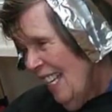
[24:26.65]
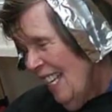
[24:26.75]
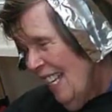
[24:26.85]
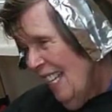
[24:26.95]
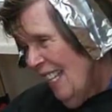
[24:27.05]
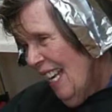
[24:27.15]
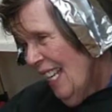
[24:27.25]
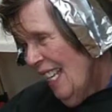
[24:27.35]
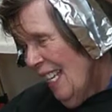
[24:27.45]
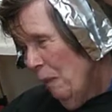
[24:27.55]
and then
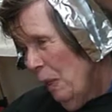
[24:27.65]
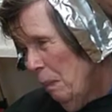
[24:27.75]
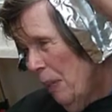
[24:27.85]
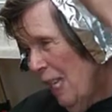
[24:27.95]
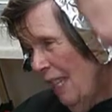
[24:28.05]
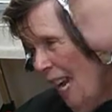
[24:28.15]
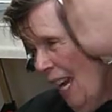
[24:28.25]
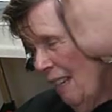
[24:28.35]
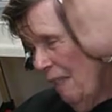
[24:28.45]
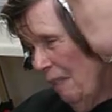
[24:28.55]
it would be that
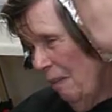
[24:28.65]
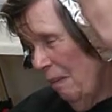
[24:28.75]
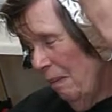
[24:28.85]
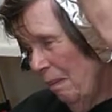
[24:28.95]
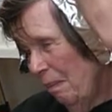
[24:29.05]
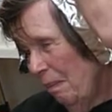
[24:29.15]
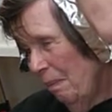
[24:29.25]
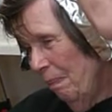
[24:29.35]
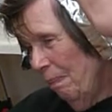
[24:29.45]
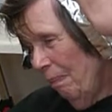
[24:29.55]

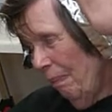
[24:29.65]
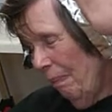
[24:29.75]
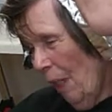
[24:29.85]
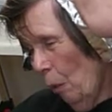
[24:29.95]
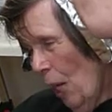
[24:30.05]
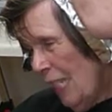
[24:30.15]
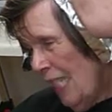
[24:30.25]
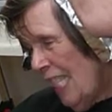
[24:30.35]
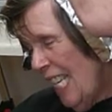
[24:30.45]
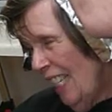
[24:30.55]

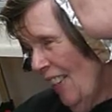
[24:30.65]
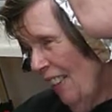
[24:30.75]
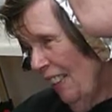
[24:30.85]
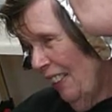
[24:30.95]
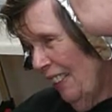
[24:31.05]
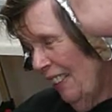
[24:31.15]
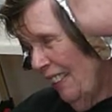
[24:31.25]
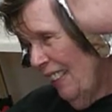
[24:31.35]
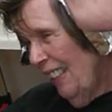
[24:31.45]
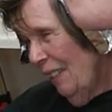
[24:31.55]
rusty color.
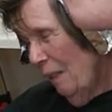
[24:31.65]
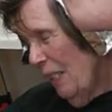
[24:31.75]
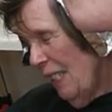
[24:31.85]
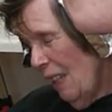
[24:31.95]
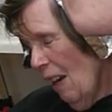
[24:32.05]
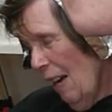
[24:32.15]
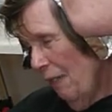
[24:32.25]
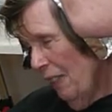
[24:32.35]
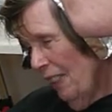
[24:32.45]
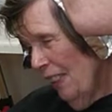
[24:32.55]
It was
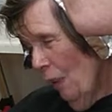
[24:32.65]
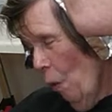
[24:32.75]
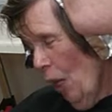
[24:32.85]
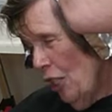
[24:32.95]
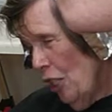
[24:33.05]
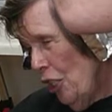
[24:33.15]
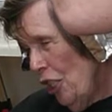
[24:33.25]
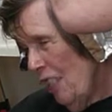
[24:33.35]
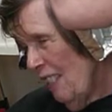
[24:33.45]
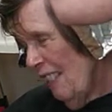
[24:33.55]
awesome,
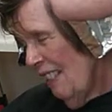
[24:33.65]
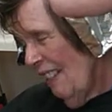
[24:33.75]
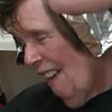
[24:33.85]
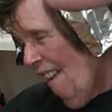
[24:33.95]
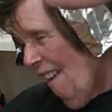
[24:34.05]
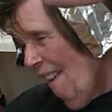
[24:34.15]
orange. Yeah,